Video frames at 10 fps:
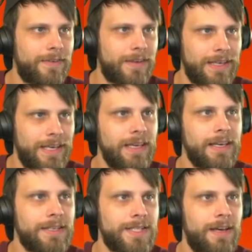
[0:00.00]
kicking
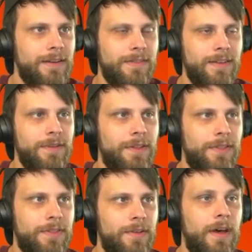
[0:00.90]
us off, level
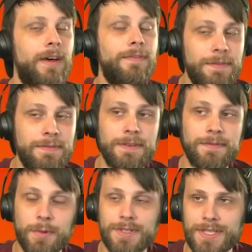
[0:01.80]
uh,
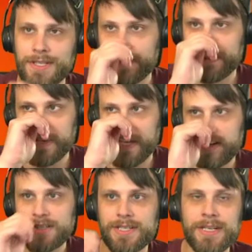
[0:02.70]
fifty-four, excuse me,
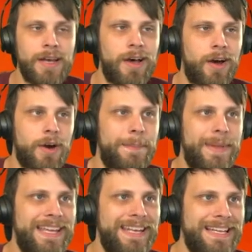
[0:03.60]
Parrish, our
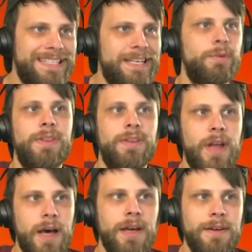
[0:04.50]
Banette with
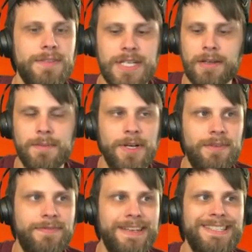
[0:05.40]
Knockoff, Shadow Ball,
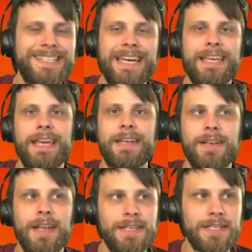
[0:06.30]
Feint Attack, and
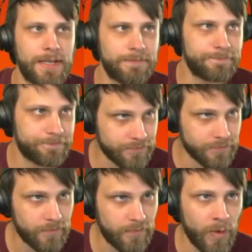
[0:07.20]
Nightshade.
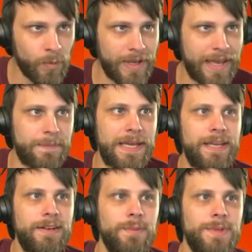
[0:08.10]
We have
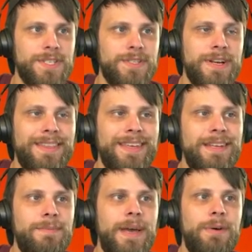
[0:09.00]
Panda with Strength,
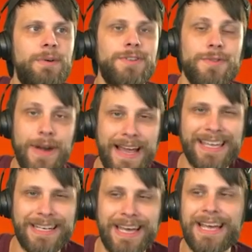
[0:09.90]
Hidden Power,
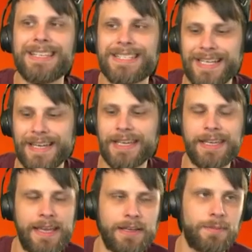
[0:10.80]
Dragon, Psychic,
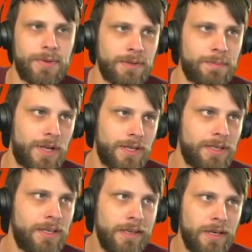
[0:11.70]
and Brick Break.
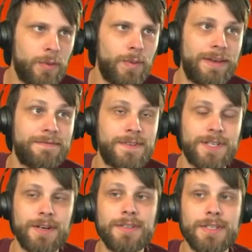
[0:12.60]
We have
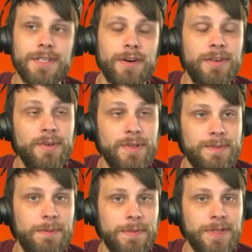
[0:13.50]
Church, our newest
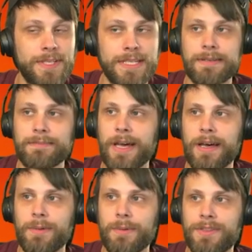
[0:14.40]
member of the team, uh,
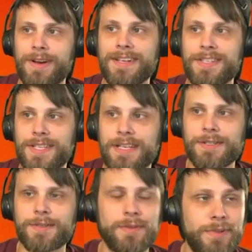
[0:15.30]
with Thrash,
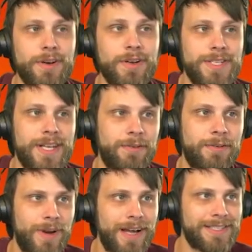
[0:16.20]
Sandstorm, Crunch, and
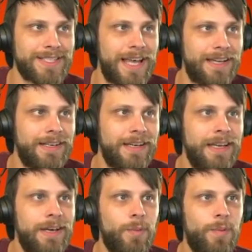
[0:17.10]
Rock Slide.
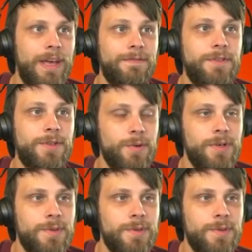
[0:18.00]
We have George with